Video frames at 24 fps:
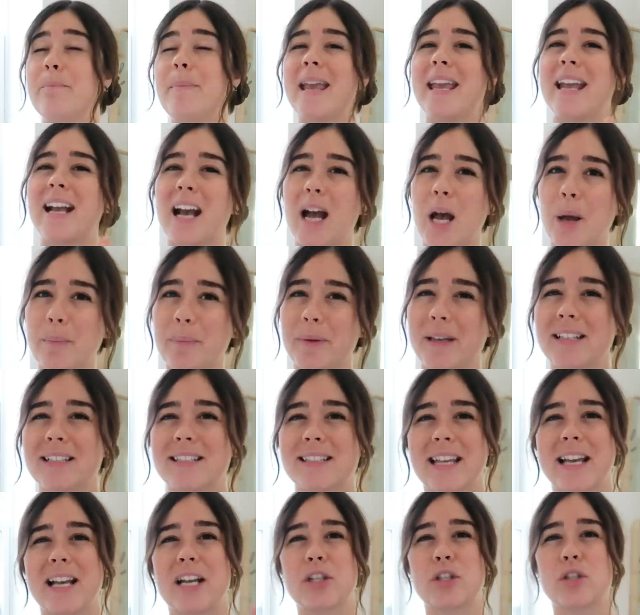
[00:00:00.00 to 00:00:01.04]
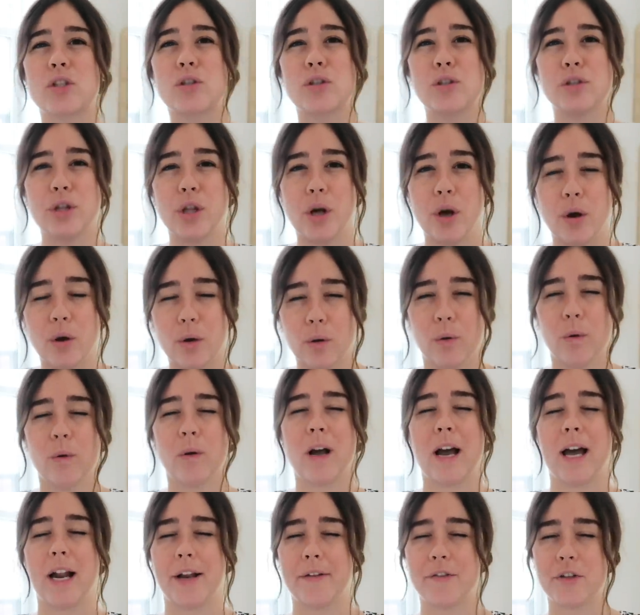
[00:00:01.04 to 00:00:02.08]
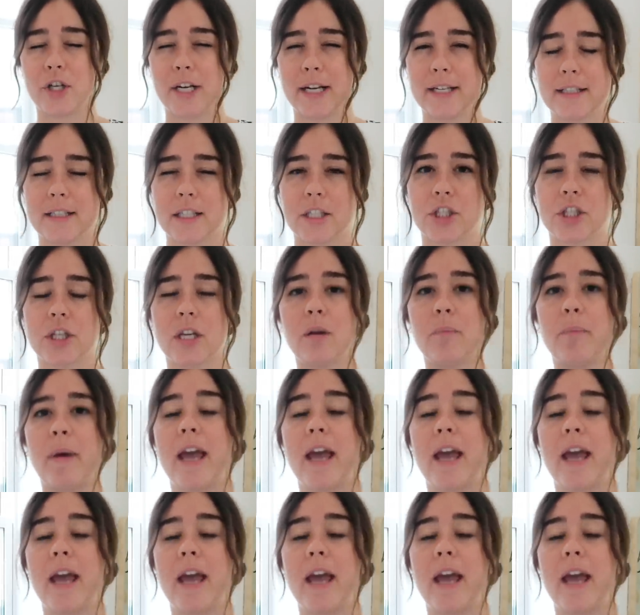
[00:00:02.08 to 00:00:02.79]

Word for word: makeup is like a slow kind of transition,